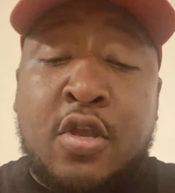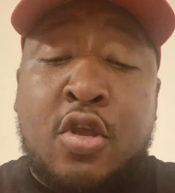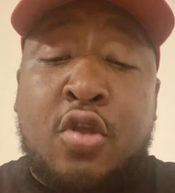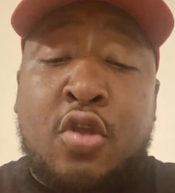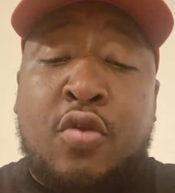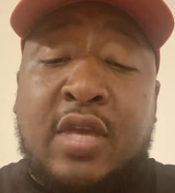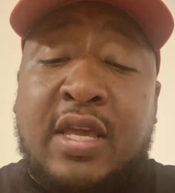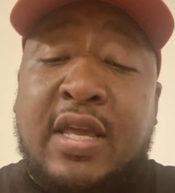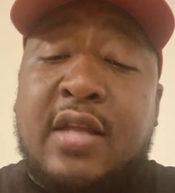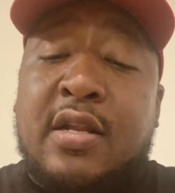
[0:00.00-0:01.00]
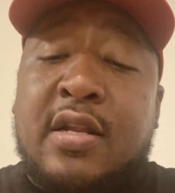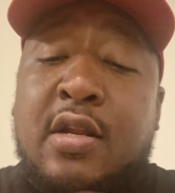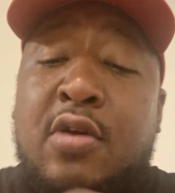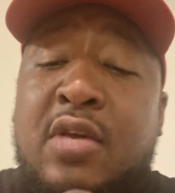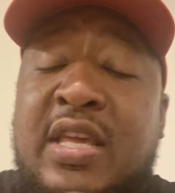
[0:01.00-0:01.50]
You can get the
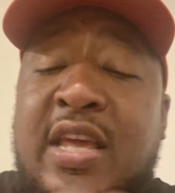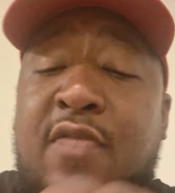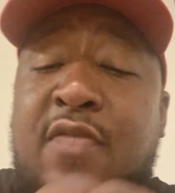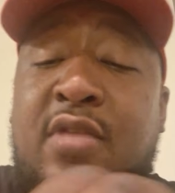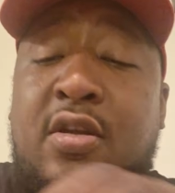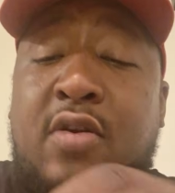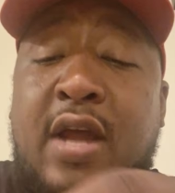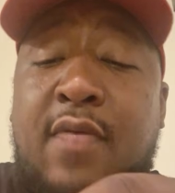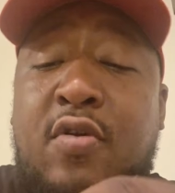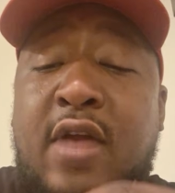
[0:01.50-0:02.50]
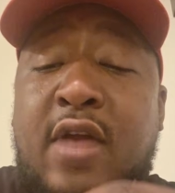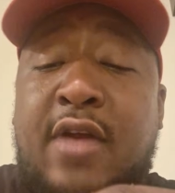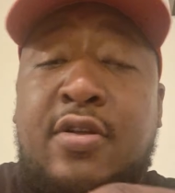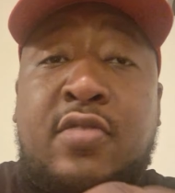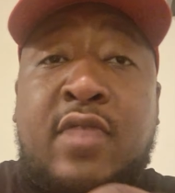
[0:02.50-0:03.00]
little kit with the crab crackers
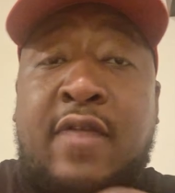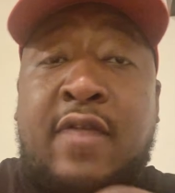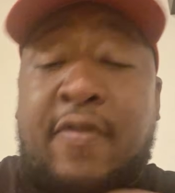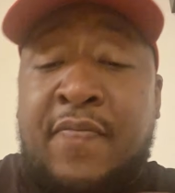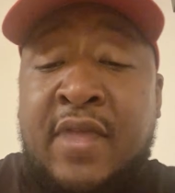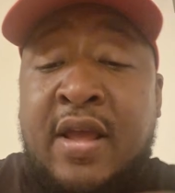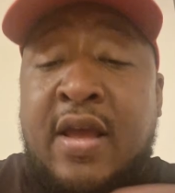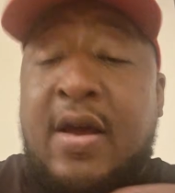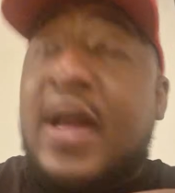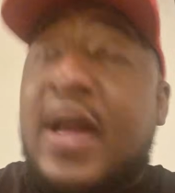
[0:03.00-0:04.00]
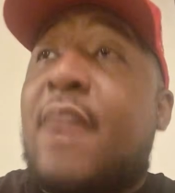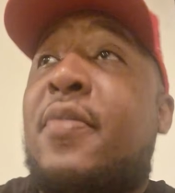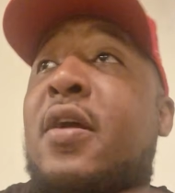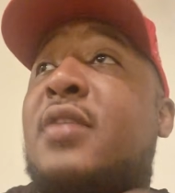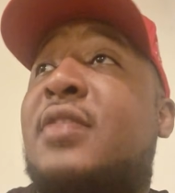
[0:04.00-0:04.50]
or whatever. Hell, I got a pair
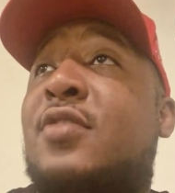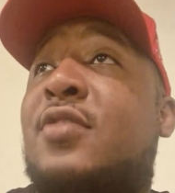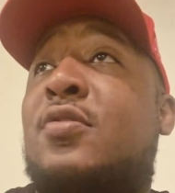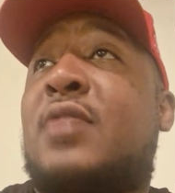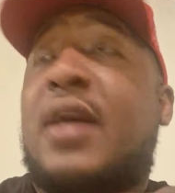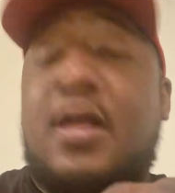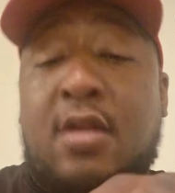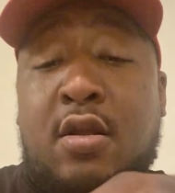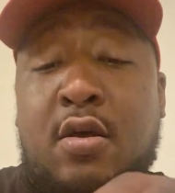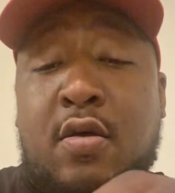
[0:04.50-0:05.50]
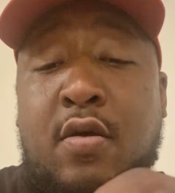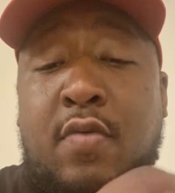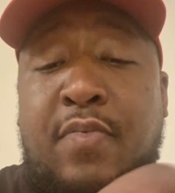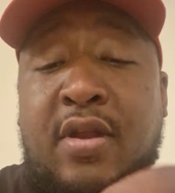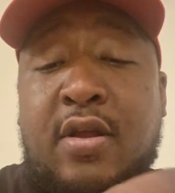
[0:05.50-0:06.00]
of scissors that got the little
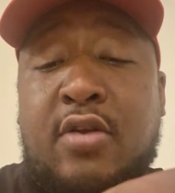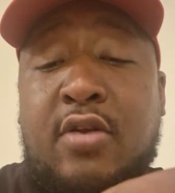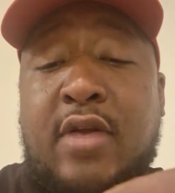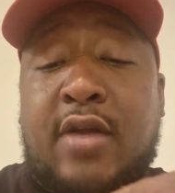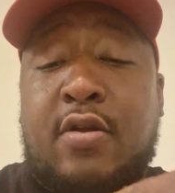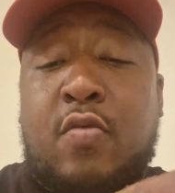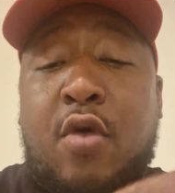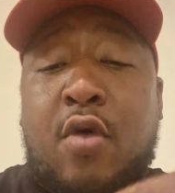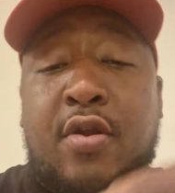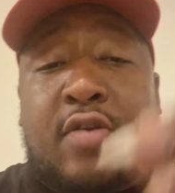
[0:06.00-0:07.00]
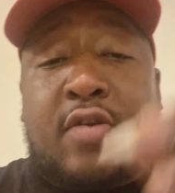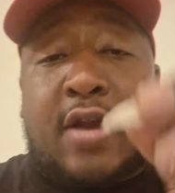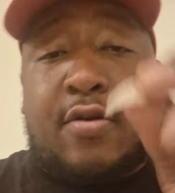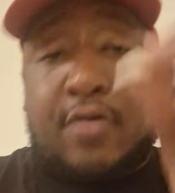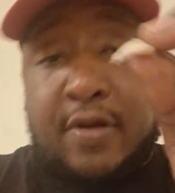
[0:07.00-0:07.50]
peanut cracker, the walnut cracker
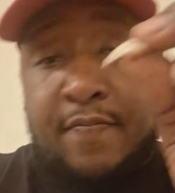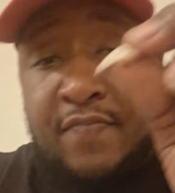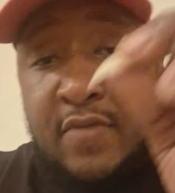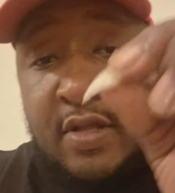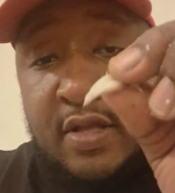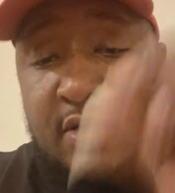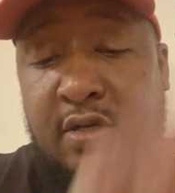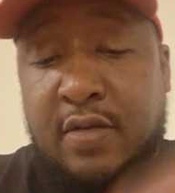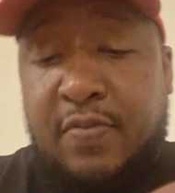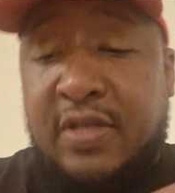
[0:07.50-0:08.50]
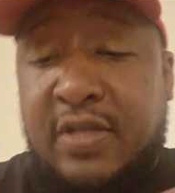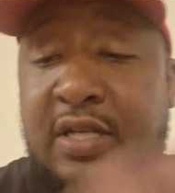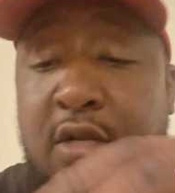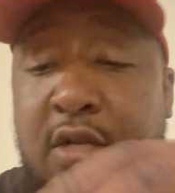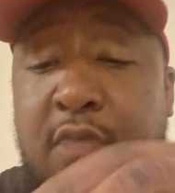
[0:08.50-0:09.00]
on it. It's a good piece. That's a
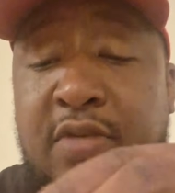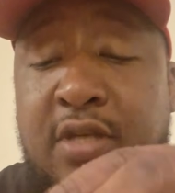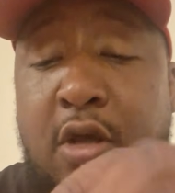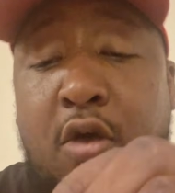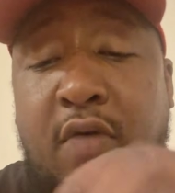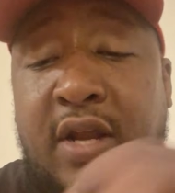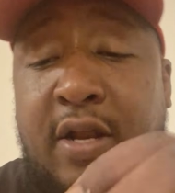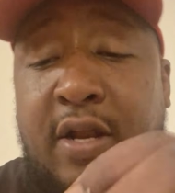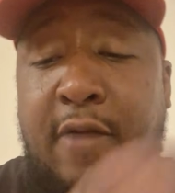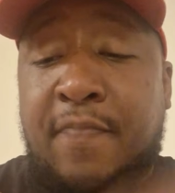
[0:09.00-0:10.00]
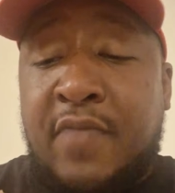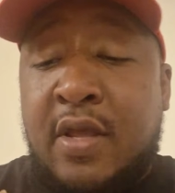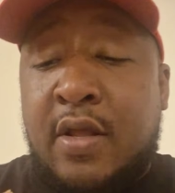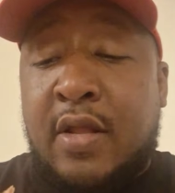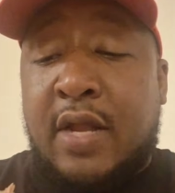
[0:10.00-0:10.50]
little piece of gold right there.
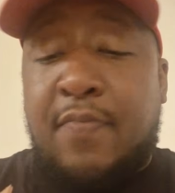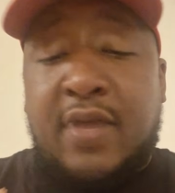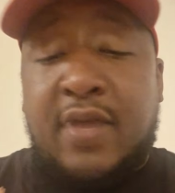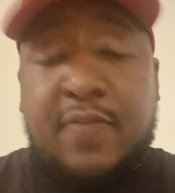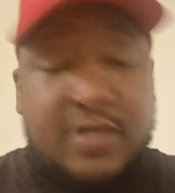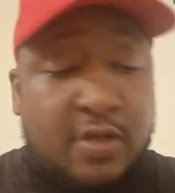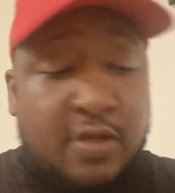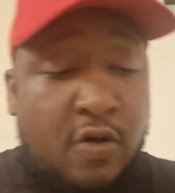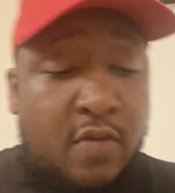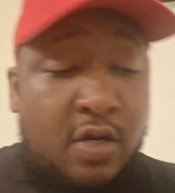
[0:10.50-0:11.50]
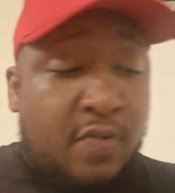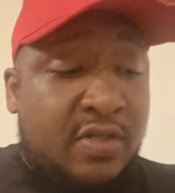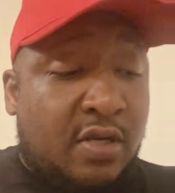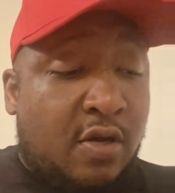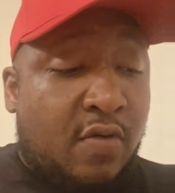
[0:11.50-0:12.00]
Not a big piece of gold, but a little piece of
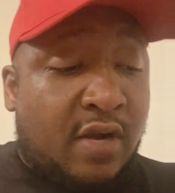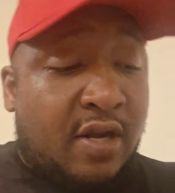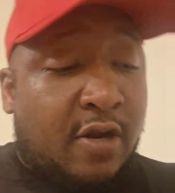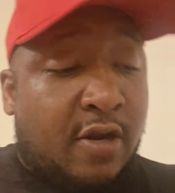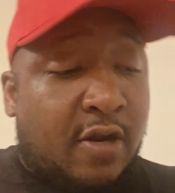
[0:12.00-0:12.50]
gold right there.